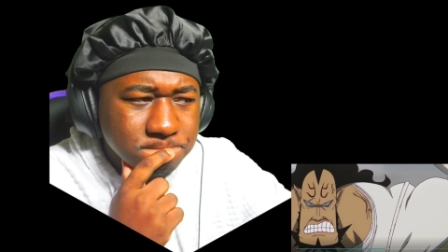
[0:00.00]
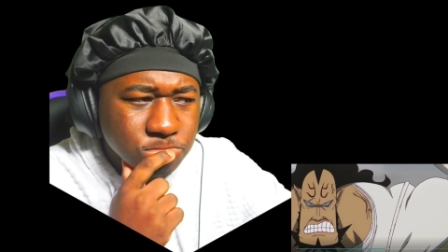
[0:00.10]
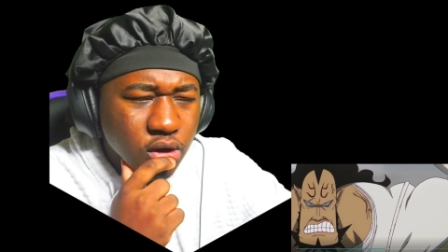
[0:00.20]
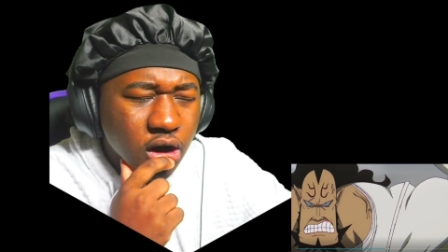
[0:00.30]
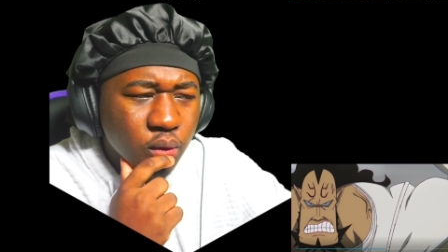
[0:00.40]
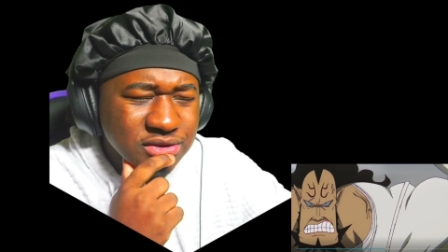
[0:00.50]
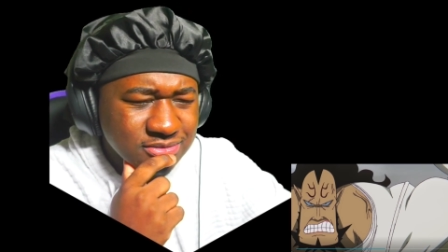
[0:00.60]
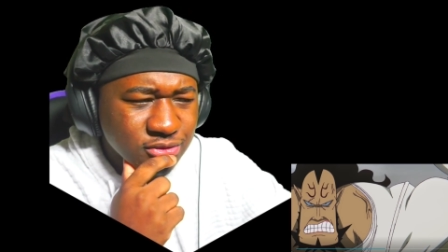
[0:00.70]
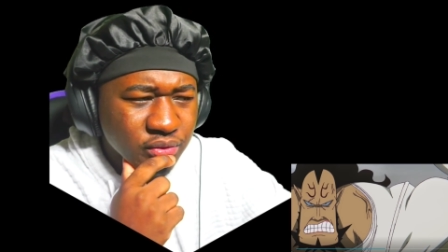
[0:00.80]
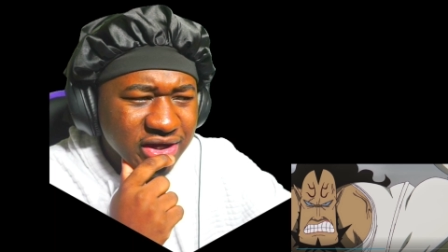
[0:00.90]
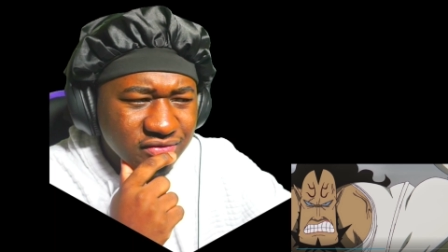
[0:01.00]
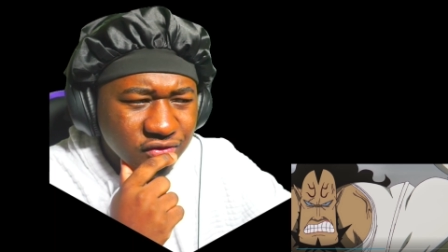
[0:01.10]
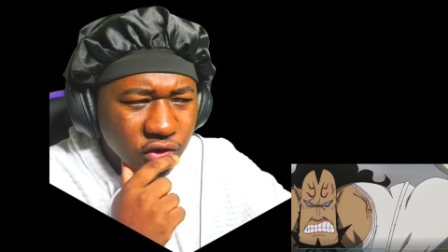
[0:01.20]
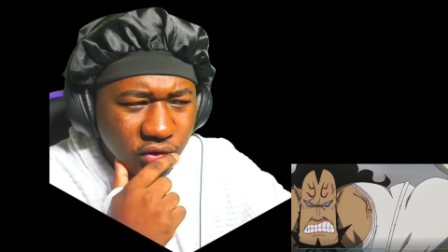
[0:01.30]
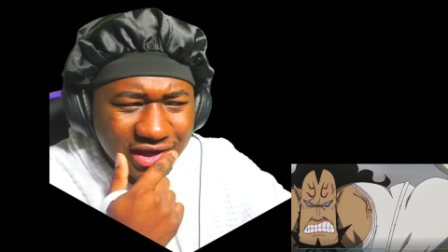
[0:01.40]
Or was it
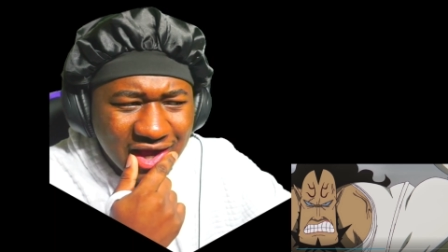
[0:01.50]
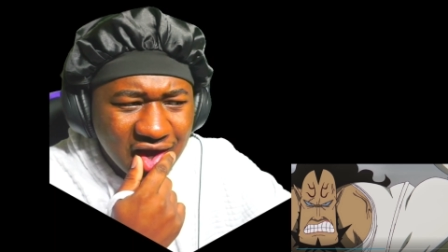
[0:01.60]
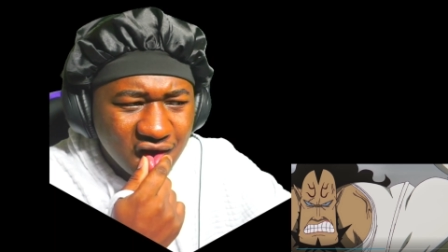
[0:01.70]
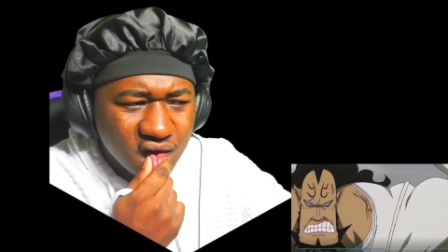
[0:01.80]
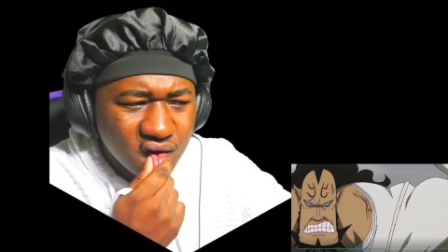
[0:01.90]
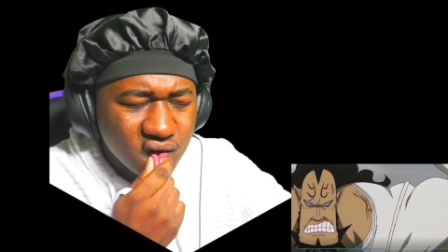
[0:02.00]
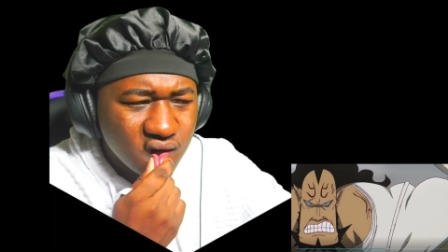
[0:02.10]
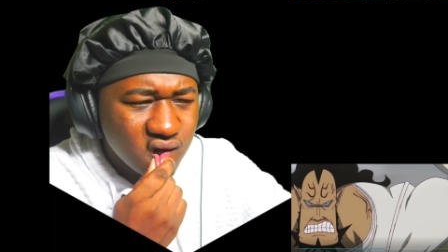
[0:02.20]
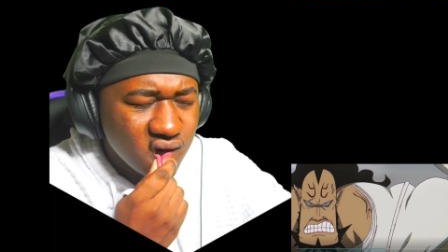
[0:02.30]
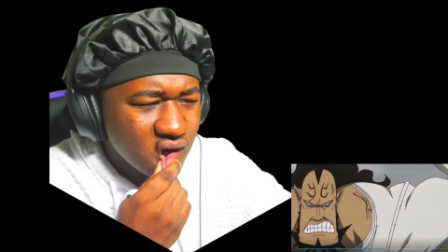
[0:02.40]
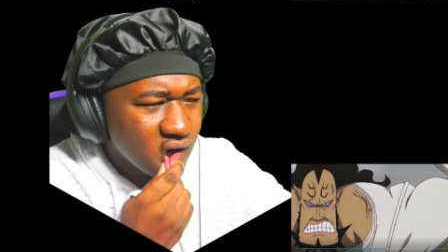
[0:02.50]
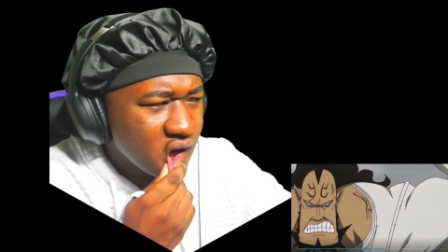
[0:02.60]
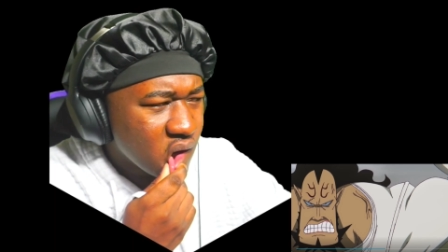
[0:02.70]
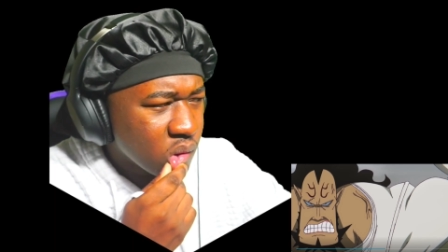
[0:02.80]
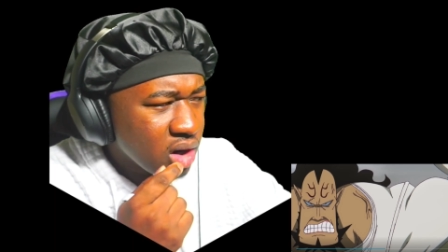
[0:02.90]
Marineford, y'all?
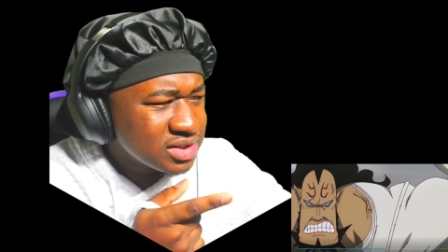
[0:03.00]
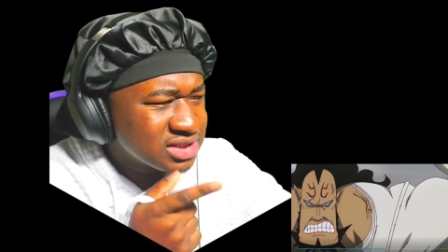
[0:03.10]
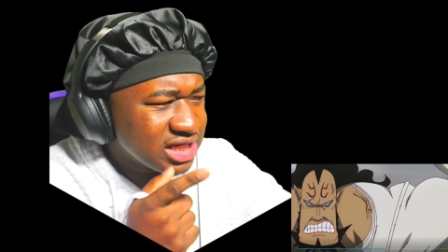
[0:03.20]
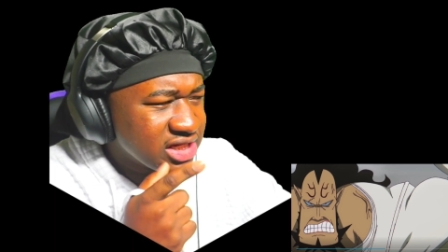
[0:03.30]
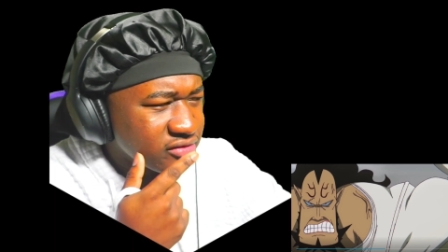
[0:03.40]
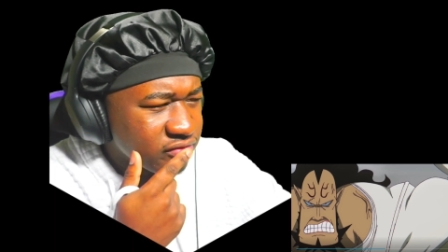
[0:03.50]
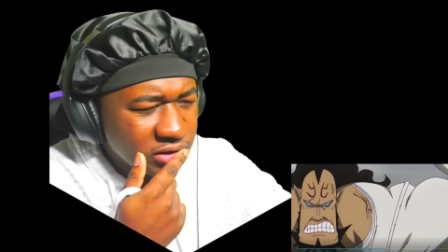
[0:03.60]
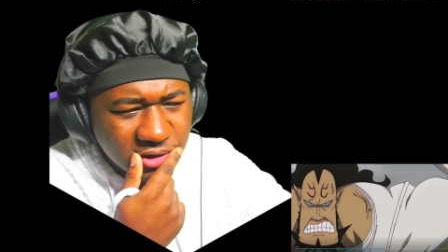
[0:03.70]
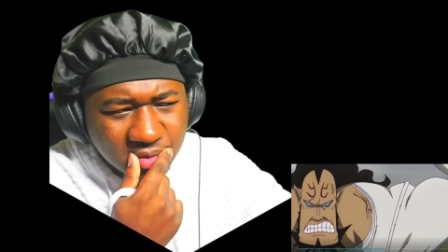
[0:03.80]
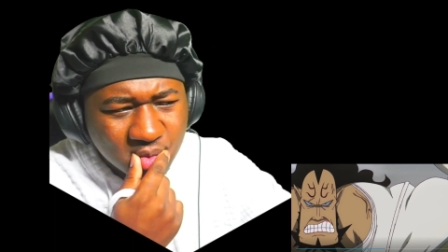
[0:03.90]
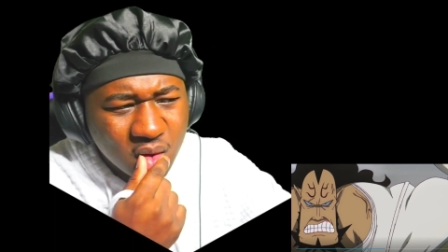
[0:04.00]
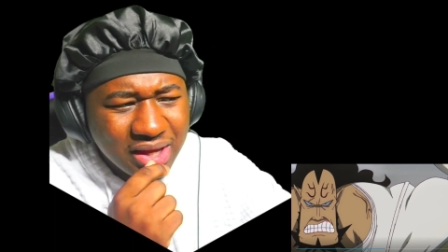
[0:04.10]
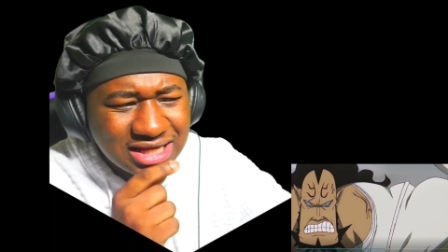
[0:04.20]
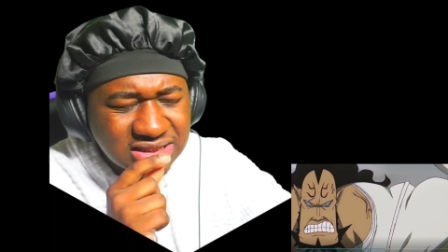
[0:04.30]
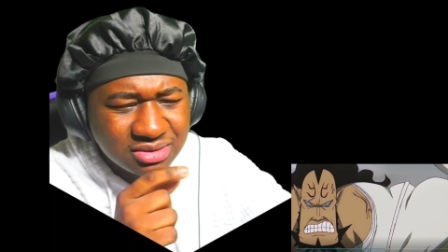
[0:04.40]
Where we seeing him from? When we
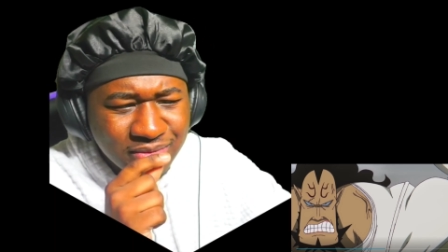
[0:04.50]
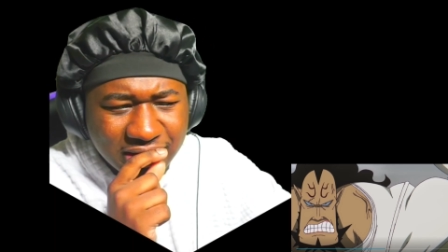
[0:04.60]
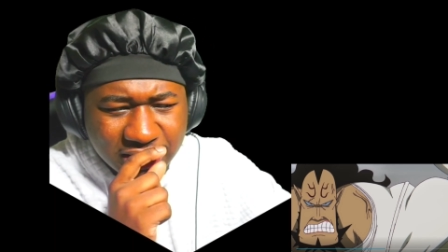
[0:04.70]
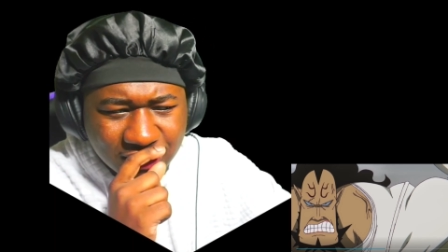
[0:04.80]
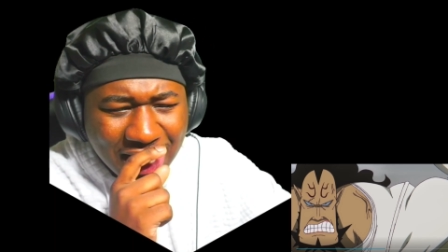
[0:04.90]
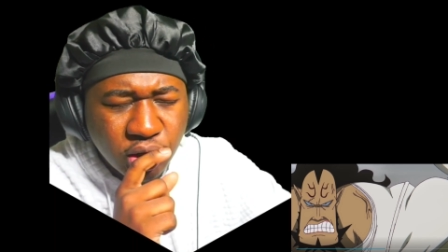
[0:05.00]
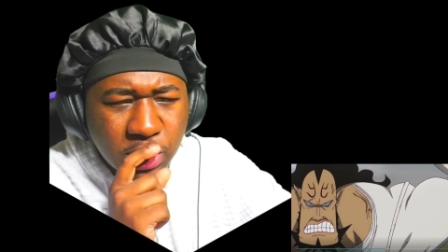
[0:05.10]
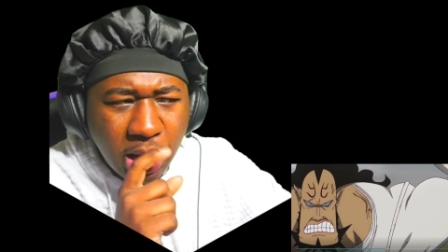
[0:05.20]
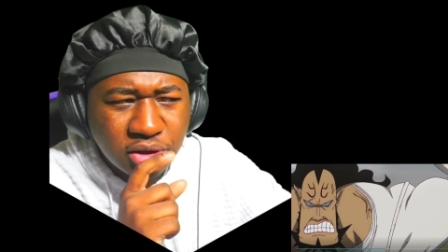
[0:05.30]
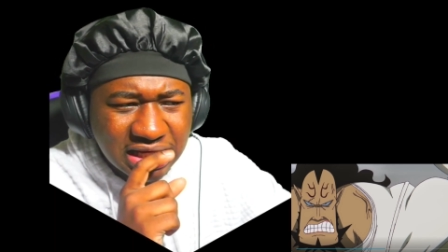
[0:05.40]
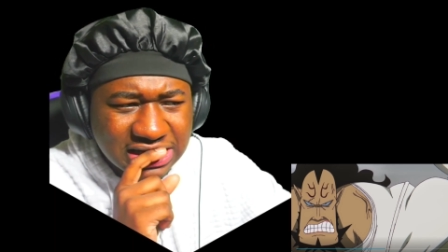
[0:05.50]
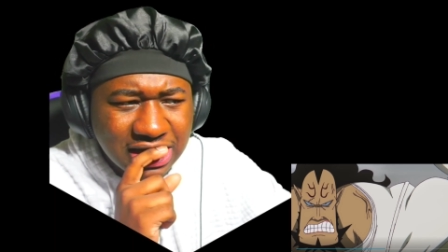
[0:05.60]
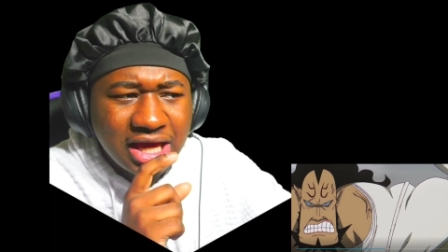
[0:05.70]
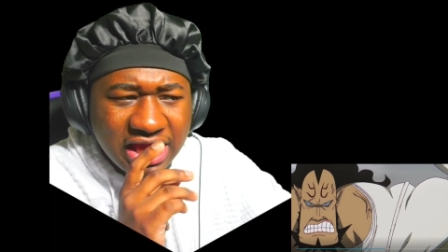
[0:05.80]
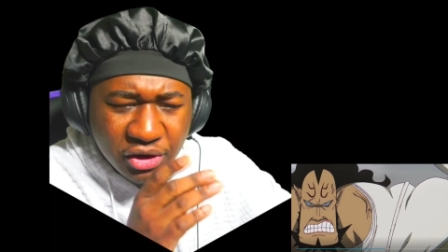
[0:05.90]
actually met him? I know Law said
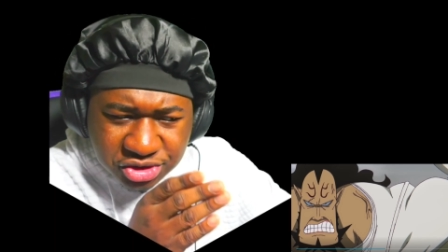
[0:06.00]
he was a